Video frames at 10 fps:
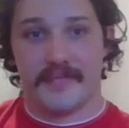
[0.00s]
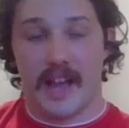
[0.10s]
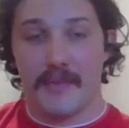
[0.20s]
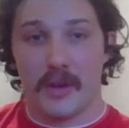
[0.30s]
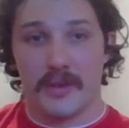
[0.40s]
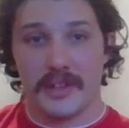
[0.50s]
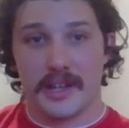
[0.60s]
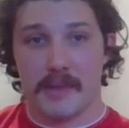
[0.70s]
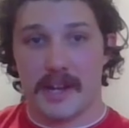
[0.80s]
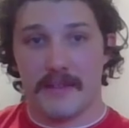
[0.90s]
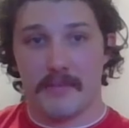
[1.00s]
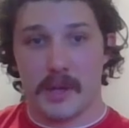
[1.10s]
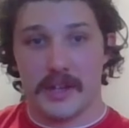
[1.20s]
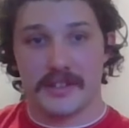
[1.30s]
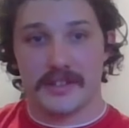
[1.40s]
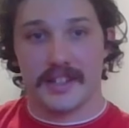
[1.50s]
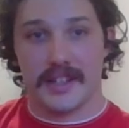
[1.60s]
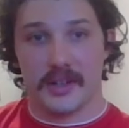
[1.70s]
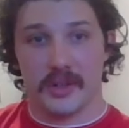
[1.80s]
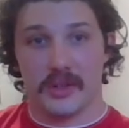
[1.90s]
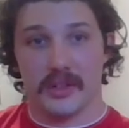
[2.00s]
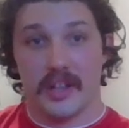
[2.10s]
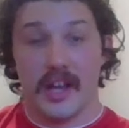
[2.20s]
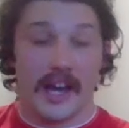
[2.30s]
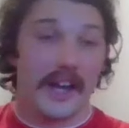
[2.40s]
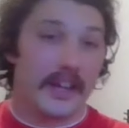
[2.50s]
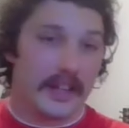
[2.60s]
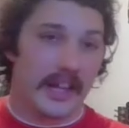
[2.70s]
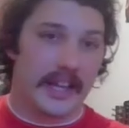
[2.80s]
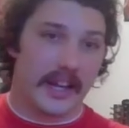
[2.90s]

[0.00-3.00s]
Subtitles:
I'm not really a competitive person at all. It's